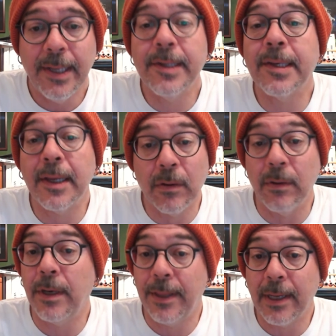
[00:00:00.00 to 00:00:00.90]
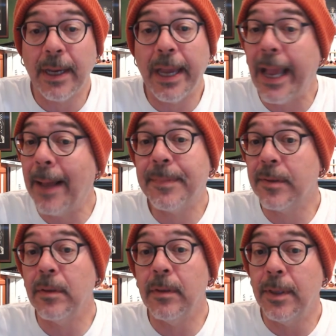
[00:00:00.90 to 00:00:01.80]
is a good thing. I
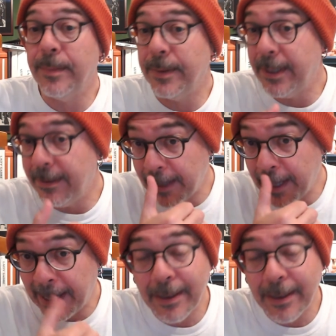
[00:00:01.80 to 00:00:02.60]
absolutely believe that.